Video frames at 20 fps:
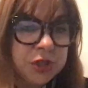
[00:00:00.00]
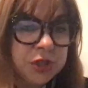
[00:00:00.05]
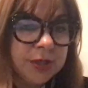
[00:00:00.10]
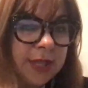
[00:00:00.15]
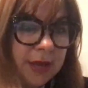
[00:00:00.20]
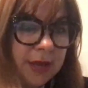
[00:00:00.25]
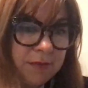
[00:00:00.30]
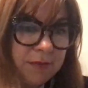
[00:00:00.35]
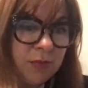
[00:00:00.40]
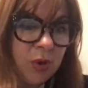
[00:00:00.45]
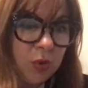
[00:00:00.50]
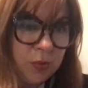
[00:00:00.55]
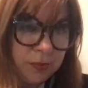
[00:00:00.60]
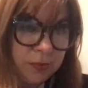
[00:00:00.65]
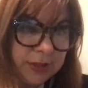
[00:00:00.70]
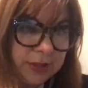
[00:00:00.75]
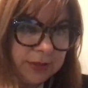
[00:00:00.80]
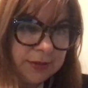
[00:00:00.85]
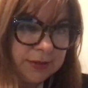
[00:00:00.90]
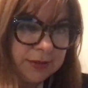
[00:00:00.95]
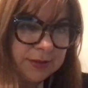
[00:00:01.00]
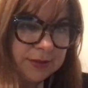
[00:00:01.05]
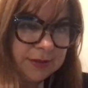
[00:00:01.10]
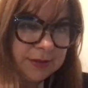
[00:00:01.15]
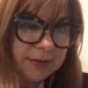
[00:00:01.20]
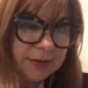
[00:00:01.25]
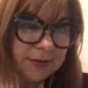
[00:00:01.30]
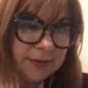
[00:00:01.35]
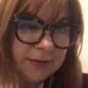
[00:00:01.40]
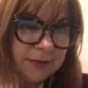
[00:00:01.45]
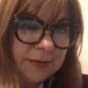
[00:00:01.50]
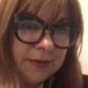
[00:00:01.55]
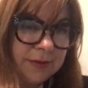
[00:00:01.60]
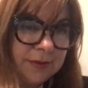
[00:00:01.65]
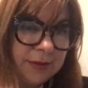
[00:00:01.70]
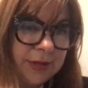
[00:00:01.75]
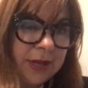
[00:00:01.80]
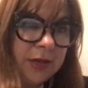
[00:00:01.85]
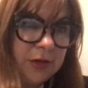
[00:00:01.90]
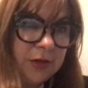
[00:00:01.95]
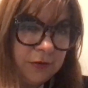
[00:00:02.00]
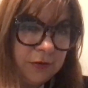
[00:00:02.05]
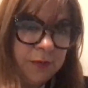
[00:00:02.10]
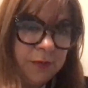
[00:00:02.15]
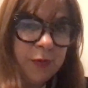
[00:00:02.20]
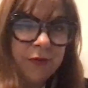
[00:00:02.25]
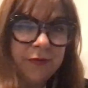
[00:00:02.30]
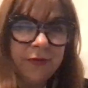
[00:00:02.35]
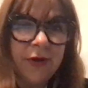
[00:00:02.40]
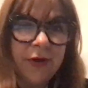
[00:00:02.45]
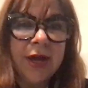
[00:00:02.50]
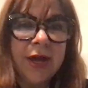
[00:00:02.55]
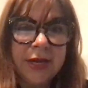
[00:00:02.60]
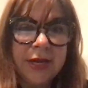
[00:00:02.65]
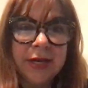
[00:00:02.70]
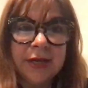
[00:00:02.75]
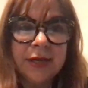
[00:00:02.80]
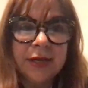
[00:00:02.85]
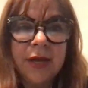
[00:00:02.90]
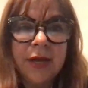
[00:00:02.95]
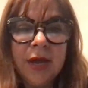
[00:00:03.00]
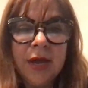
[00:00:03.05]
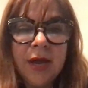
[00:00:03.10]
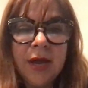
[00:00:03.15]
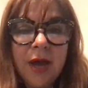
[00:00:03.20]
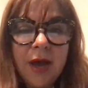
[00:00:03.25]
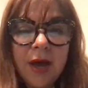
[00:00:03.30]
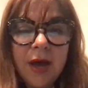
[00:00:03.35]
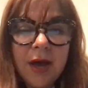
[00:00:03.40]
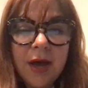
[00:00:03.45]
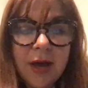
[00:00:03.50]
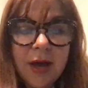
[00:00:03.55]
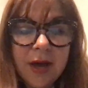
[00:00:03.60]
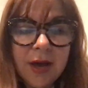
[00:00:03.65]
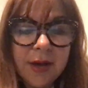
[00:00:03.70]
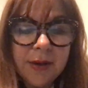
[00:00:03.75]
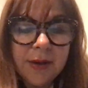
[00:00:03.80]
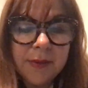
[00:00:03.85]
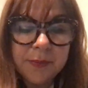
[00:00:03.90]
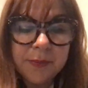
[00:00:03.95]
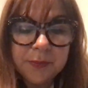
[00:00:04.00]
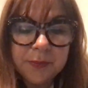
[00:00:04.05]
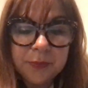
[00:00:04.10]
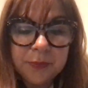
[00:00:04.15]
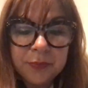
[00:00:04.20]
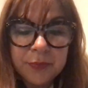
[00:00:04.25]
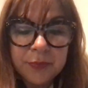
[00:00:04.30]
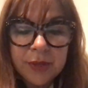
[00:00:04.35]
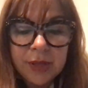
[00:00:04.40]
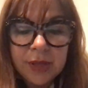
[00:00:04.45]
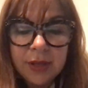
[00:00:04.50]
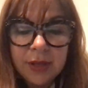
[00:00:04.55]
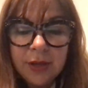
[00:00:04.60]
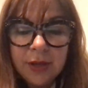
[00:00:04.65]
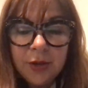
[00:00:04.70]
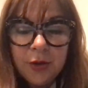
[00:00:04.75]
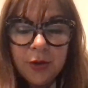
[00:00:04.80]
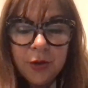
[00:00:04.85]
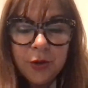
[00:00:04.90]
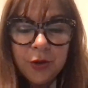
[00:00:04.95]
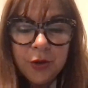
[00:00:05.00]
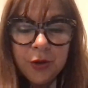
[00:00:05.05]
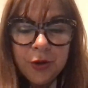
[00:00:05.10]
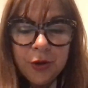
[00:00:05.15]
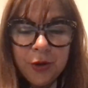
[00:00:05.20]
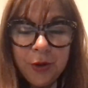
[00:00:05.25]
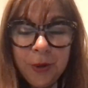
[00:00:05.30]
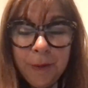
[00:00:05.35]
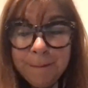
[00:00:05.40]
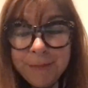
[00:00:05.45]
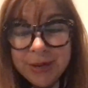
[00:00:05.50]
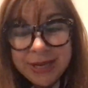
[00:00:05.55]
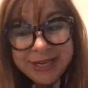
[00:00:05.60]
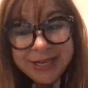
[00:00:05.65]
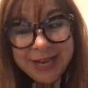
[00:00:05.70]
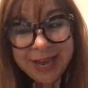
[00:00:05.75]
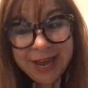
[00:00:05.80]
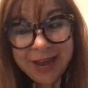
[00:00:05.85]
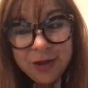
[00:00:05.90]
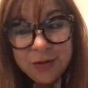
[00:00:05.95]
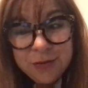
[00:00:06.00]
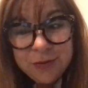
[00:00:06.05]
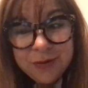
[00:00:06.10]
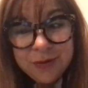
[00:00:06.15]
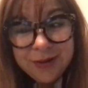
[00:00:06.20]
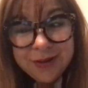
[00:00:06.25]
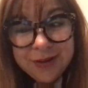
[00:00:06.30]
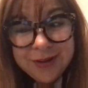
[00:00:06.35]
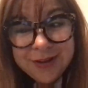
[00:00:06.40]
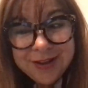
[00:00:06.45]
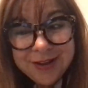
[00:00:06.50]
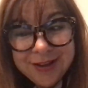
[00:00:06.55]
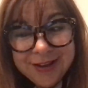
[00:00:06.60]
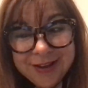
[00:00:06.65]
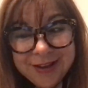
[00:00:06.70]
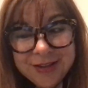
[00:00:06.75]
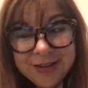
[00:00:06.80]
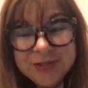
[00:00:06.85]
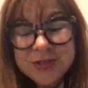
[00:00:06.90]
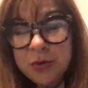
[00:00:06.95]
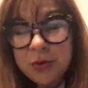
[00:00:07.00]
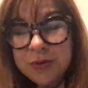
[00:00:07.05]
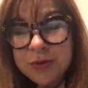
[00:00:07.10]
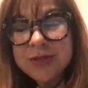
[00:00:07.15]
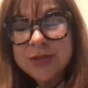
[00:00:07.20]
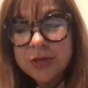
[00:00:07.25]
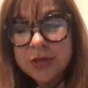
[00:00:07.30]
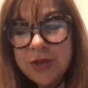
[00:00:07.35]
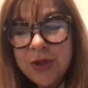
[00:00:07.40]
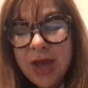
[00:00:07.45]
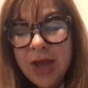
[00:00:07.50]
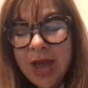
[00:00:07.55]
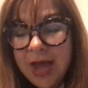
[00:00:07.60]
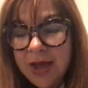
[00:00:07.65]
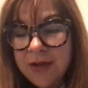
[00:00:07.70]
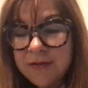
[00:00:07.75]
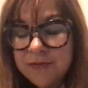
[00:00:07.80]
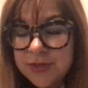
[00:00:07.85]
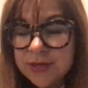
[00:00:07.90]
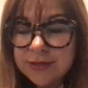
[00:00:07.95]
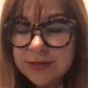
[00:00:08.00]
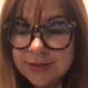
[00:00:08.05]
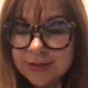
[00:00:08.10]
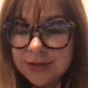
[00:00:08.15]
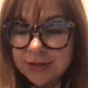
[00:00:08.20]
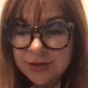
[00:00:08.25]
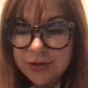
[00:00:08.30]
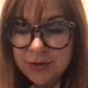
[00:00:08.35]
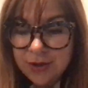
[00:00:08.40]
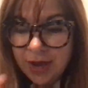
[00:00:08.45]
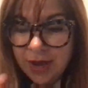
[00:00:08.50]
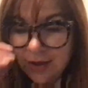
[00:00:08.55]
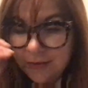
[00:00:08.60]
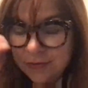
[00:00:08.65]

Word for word: that moment yeah that yep. you've provided um but now so so you have this you have